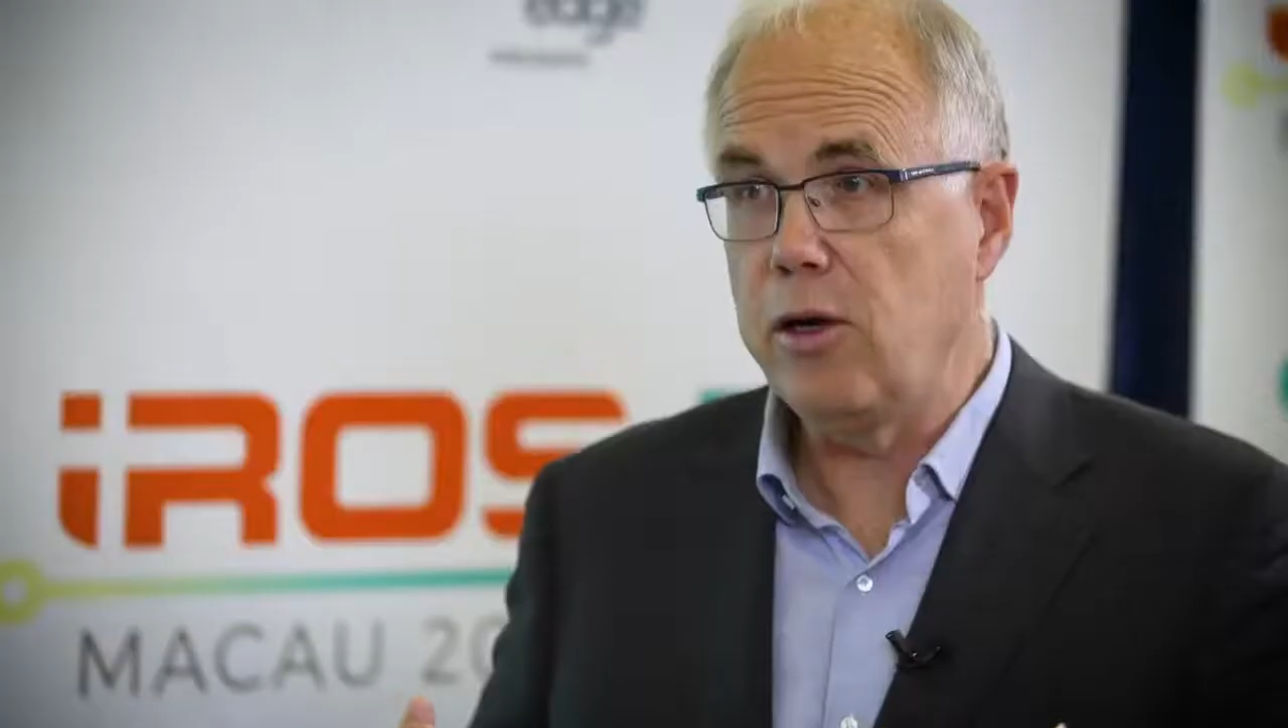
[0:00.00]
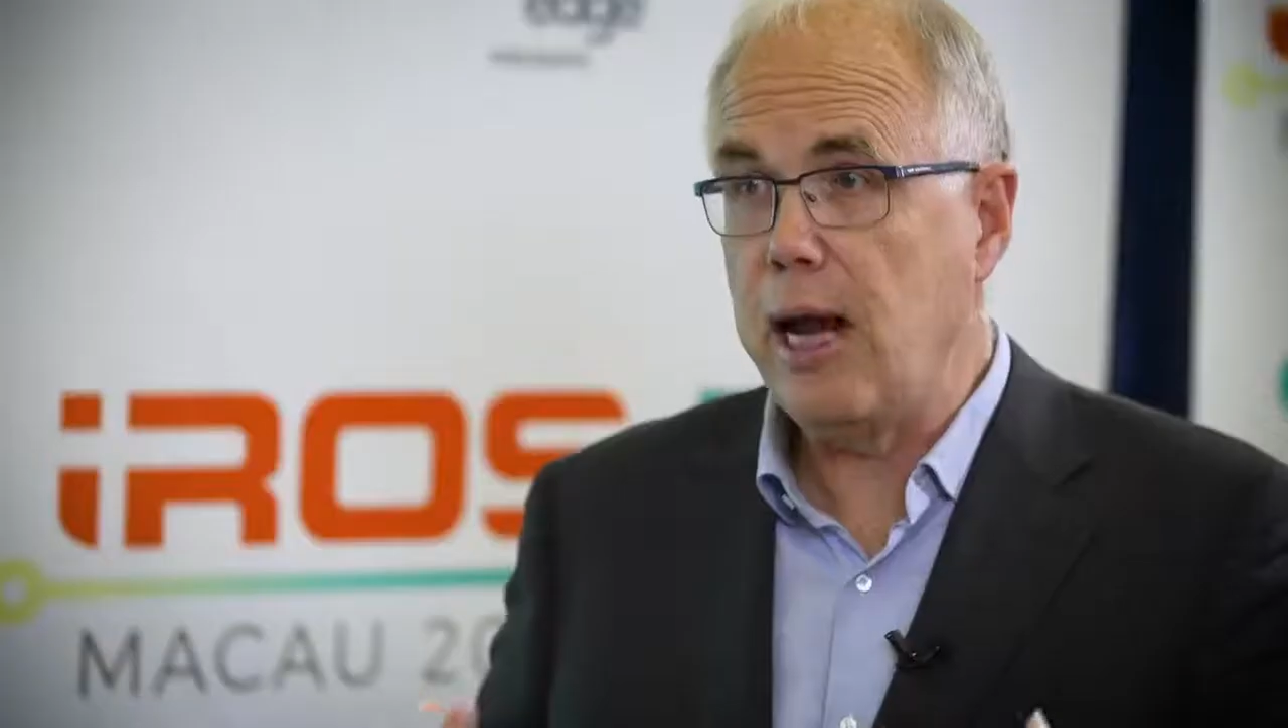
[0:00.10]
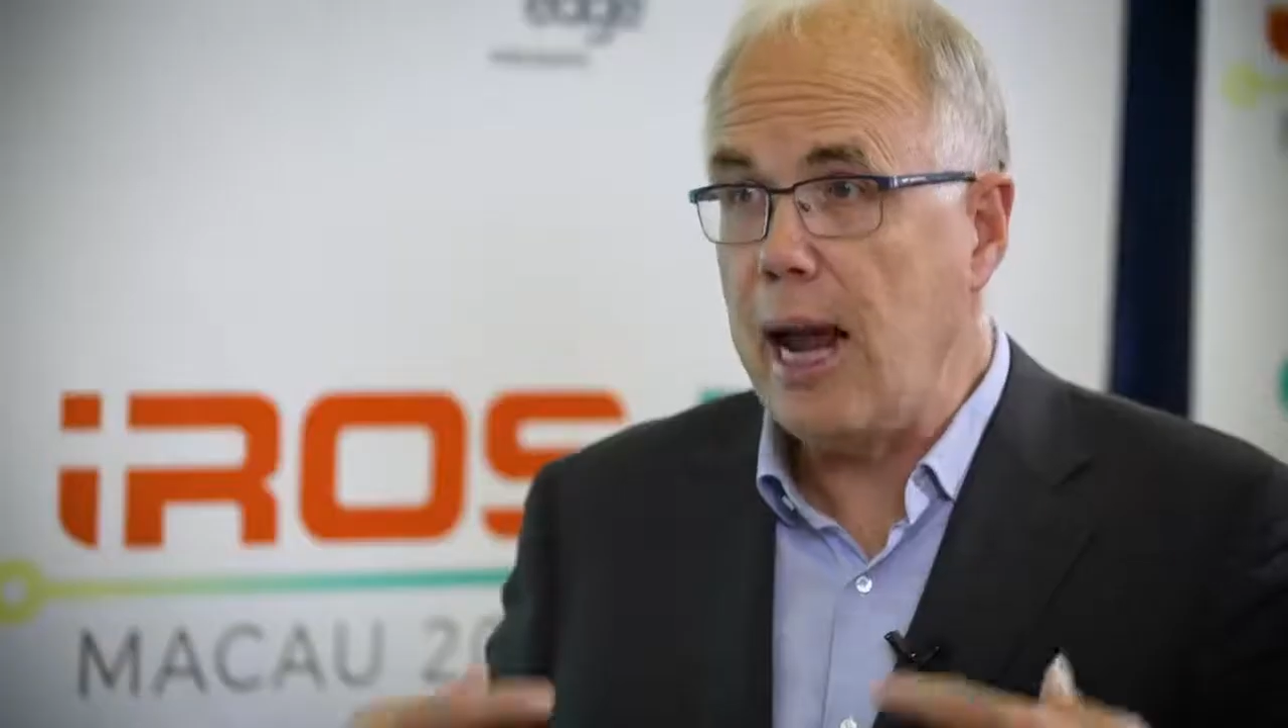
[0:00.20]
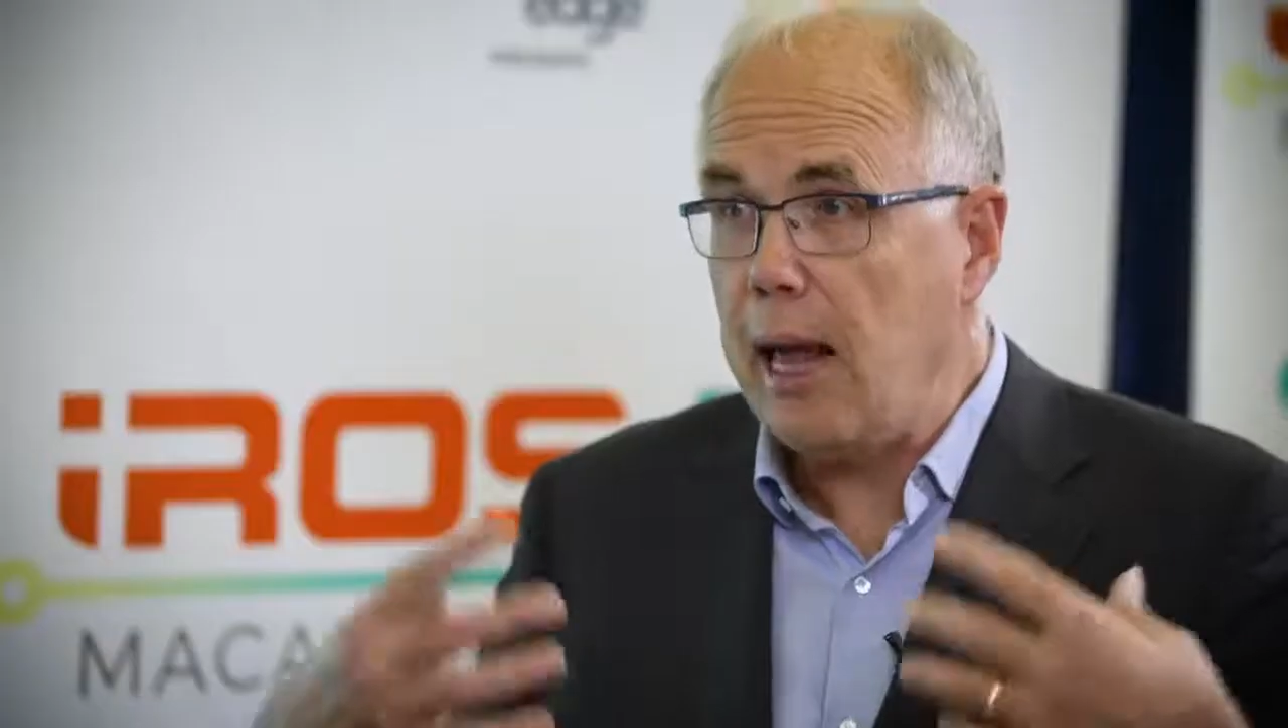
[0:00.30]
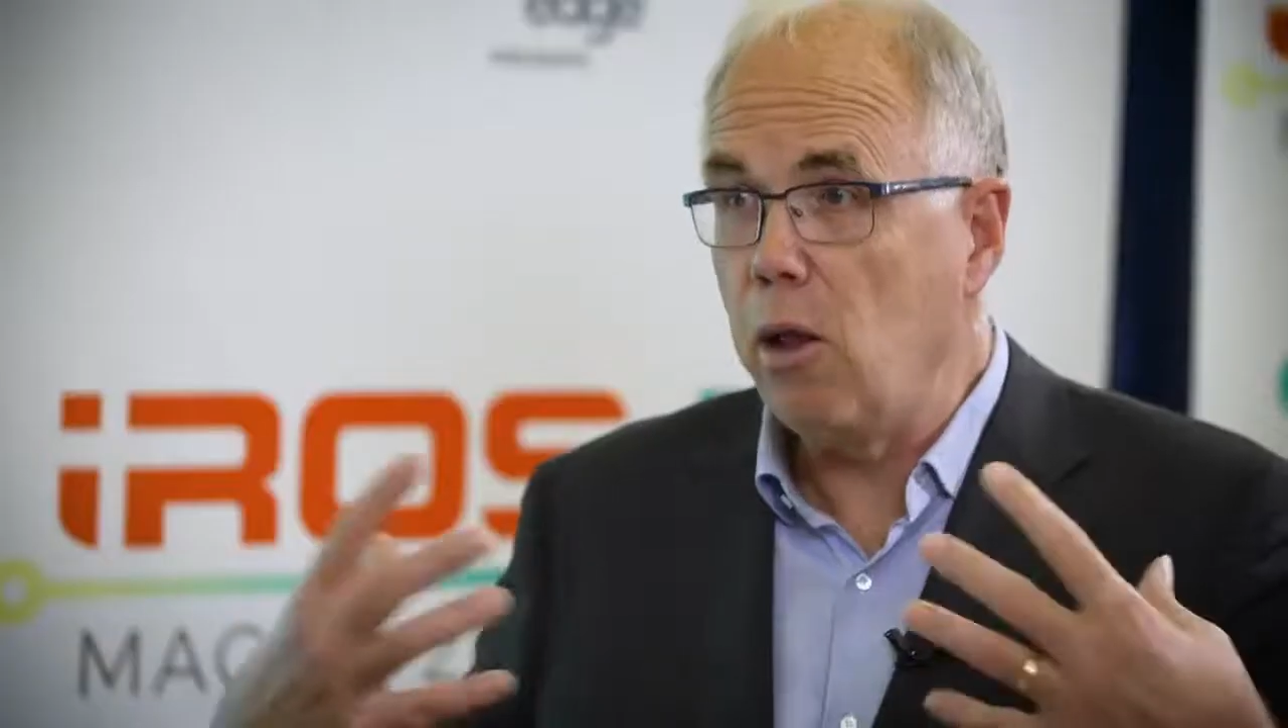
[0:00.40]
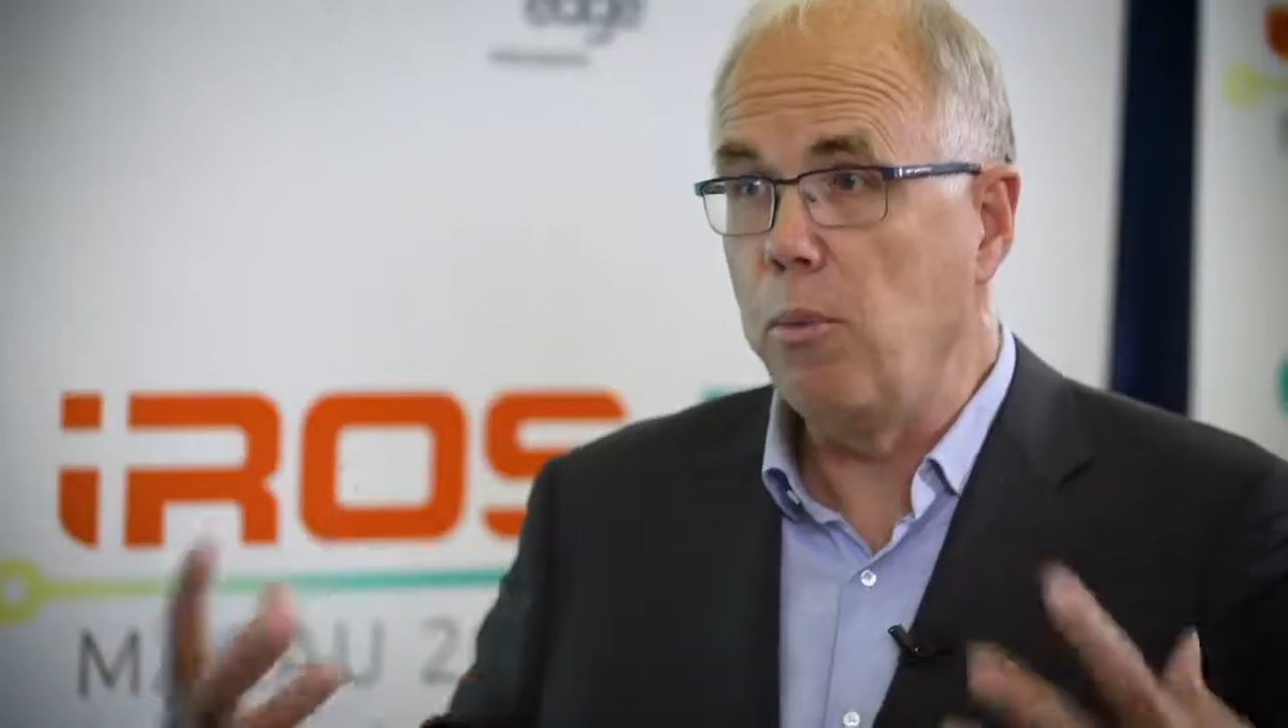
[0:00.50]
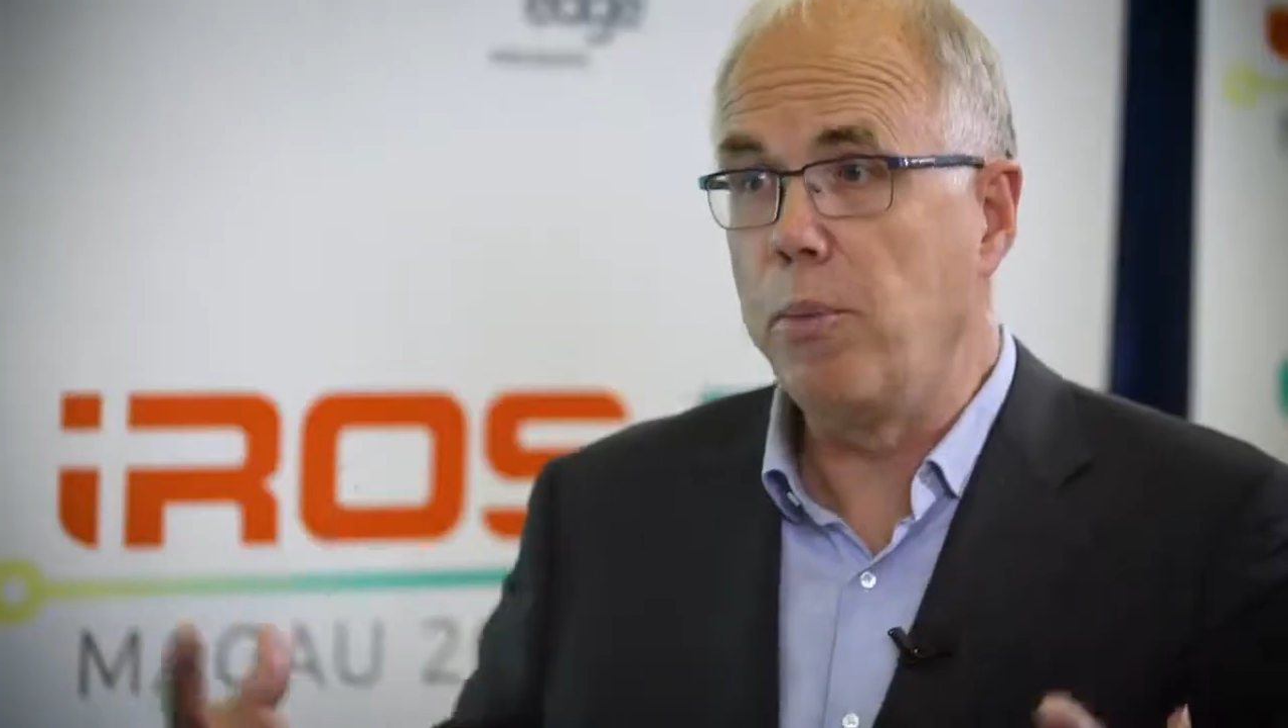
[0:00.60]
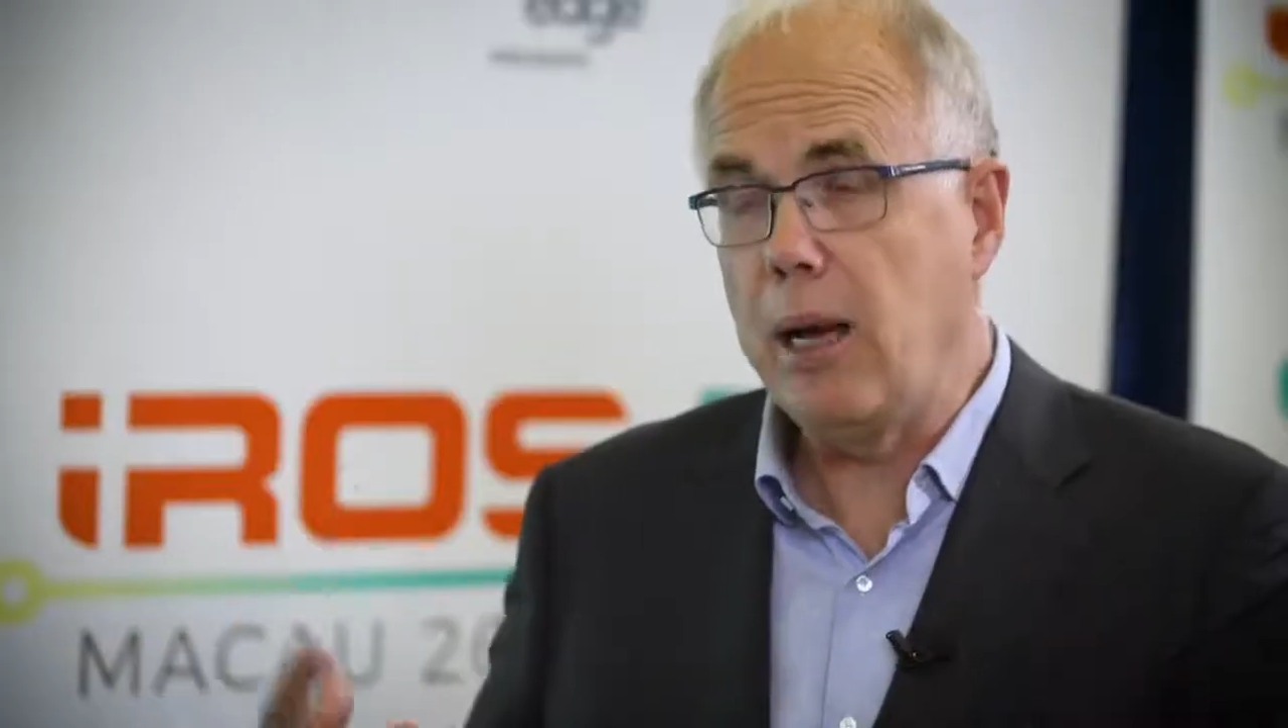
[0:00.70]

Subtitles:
to help